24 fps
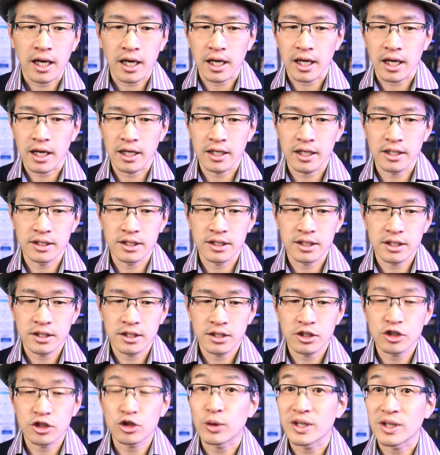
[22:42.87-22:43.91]
and
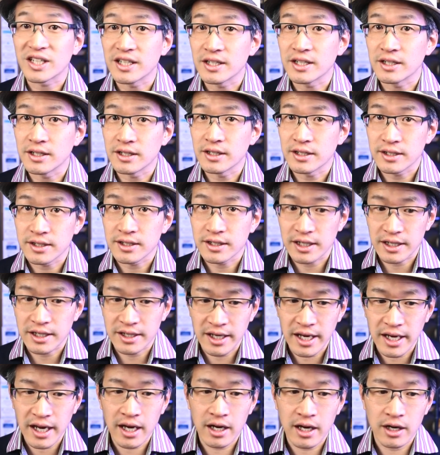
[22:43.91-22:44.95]
20
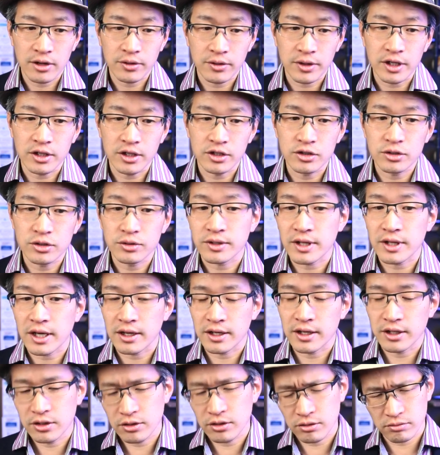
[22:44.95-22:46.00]
and now in two,
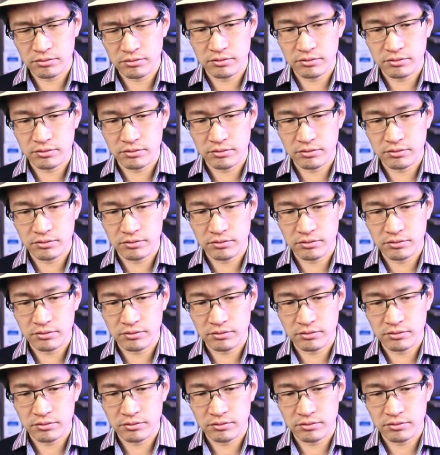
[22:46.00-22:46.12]
in